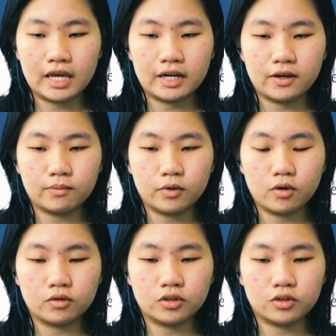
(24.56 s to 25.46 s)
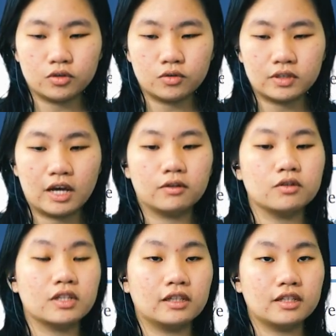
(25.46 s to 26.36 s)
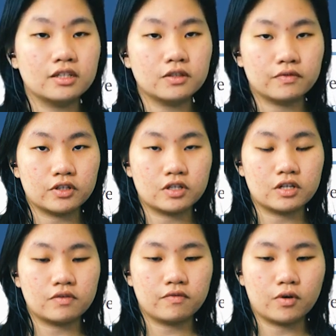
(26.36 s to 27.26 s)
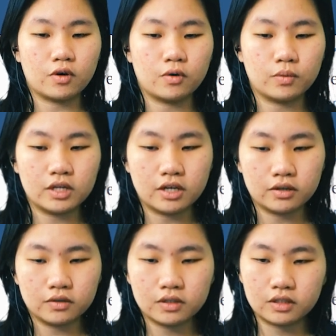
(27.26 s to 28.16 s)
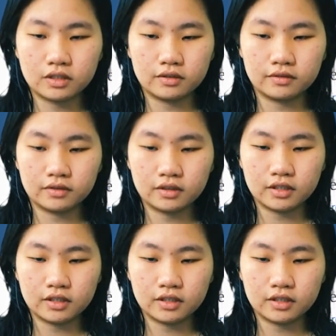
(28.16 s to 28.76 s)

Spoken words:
and I'm going to download the latest version for Windows.